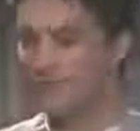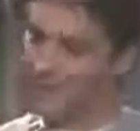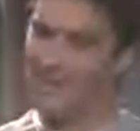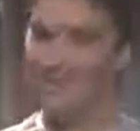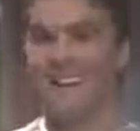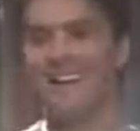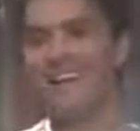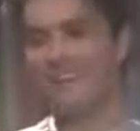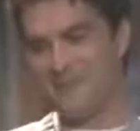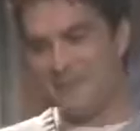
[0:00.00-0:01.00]
If,
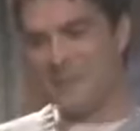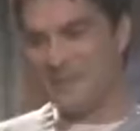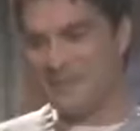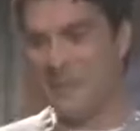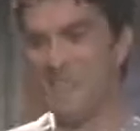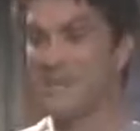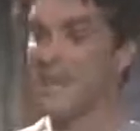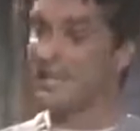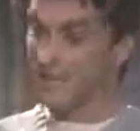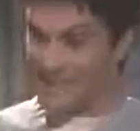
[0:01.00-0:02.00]
if Anthony dies,
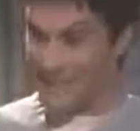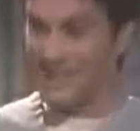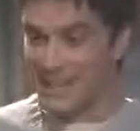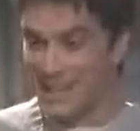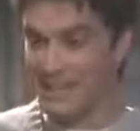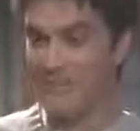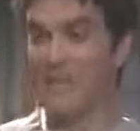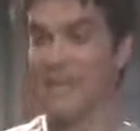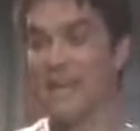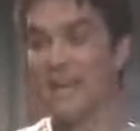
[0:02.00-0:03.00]
then Sonny gets
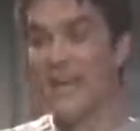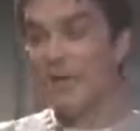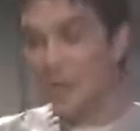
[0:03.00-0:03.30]
everything.